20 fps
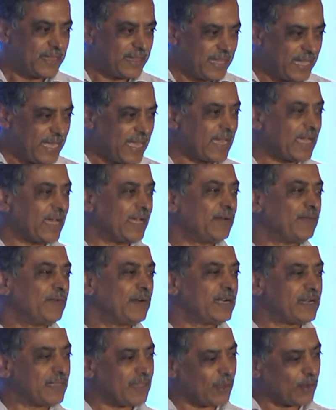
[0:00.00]
They
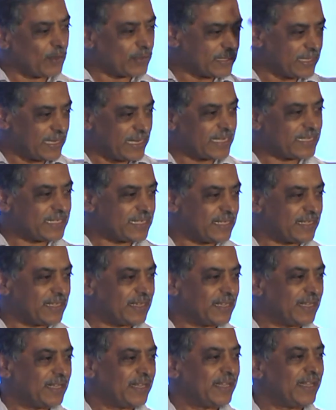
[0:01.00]
convert the oscillation
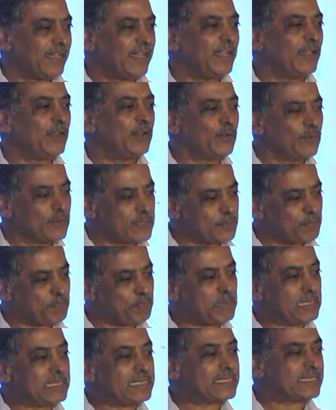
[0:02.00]
into
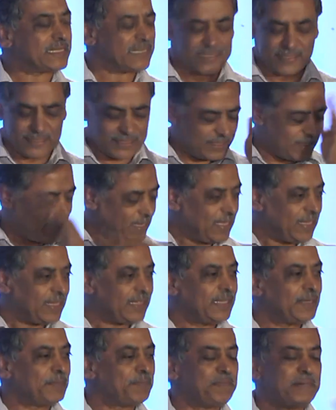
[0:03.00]
pulses.
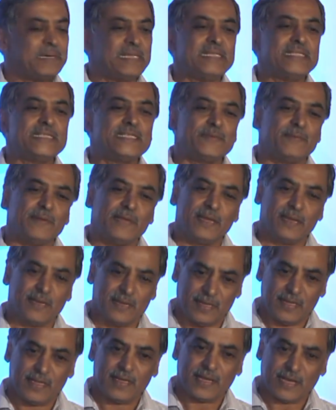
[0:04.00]
The pulse will
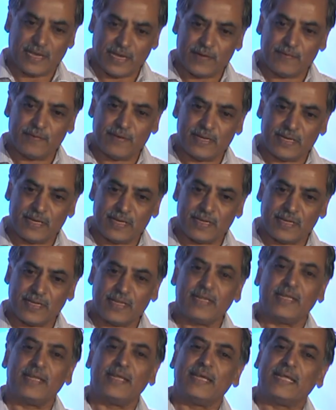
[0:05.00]
convert
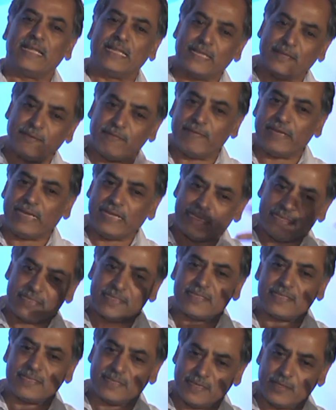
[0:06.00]
the
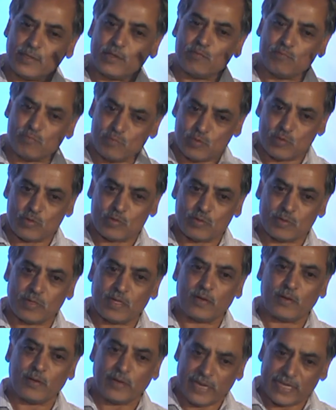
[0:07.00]
wheels to move,
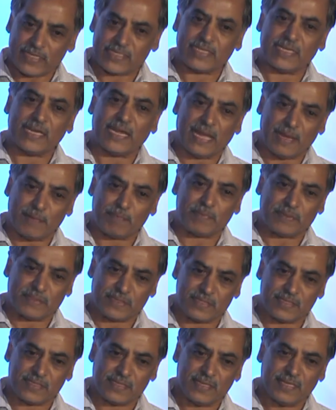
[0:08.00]
rotation
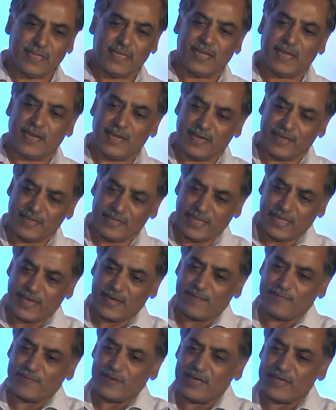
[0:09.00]
happens, and
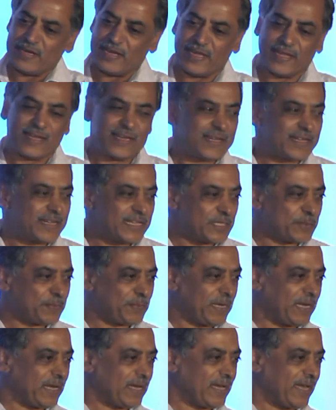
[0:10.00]
thereafter dial and
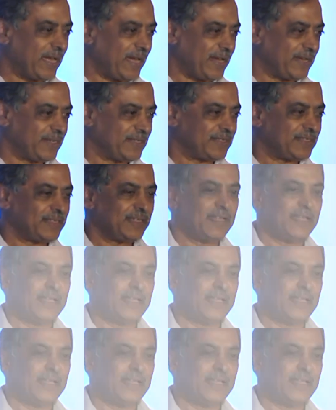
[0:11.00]
display and hands.